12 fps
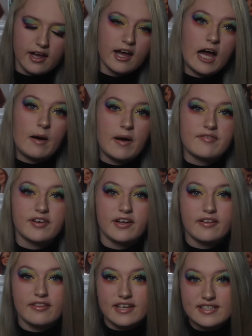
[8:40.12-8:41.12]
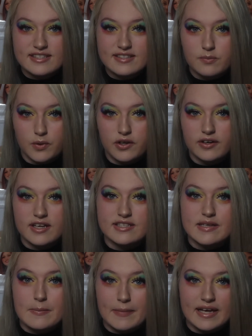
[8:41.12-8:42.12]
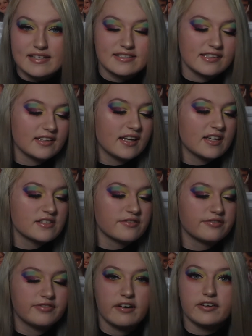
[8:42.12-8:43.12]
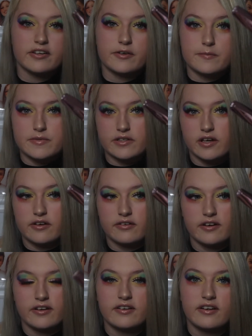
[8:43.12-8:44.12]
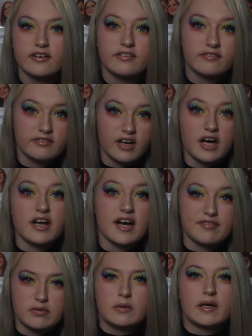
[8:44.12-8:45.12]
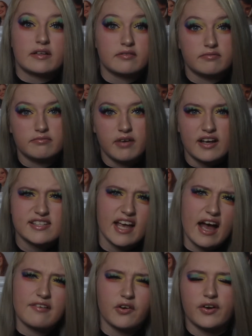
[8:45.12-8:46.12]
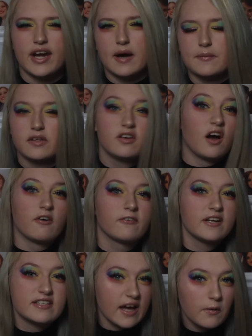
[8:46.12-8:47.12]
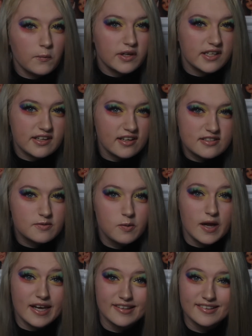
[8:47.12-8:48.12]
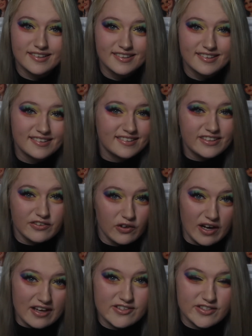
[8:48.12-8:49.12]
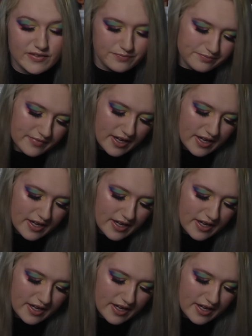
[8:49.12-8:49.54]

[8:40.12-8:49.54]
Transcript: However, this one is amazing. It is a very good mascara. I have, well, I say I have it on now, but you can't really tell what it does when you've got lashes on.